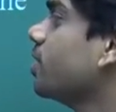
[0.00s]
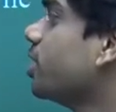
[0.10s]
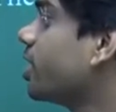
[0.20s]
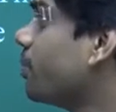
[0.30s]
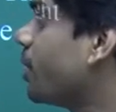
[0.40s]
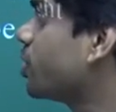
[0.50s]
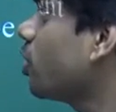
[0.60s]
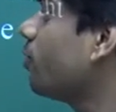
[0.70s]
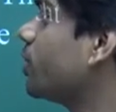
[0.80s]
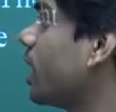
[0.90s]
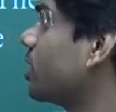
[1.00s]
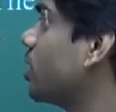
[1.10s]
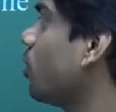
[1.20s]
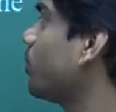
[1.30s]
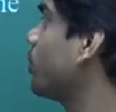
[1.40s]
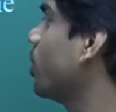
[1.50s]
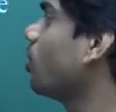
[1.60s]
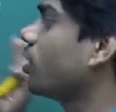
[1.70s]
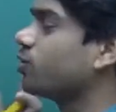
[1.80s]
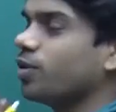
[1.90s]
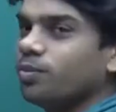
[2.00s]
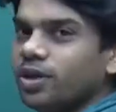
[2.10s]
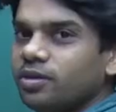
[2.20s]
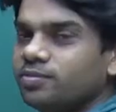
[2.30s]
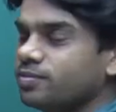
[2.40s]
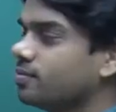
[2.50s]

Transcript: The temperature of junction of the 3 rods will be